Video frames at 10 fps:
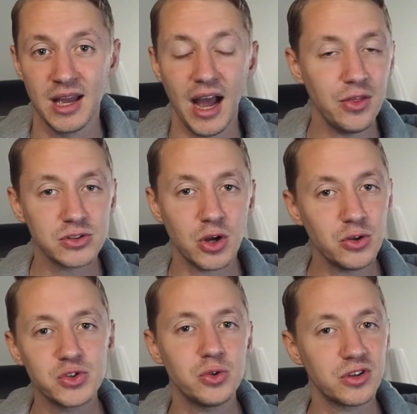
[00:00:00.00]
And there's
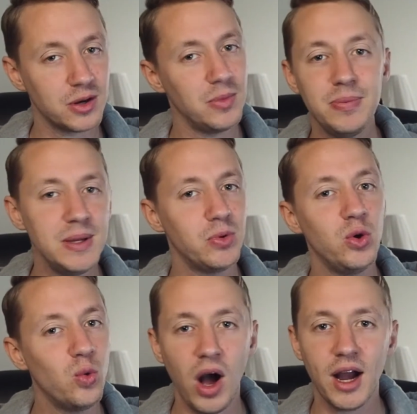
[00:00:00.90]
also going to be people
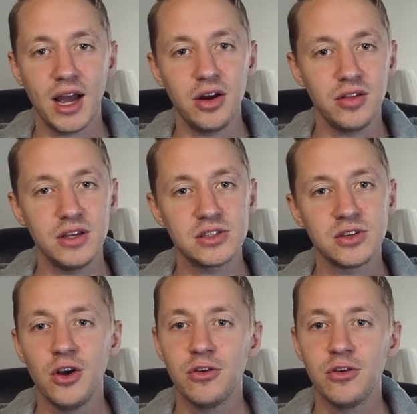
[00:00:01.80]
who walk out of this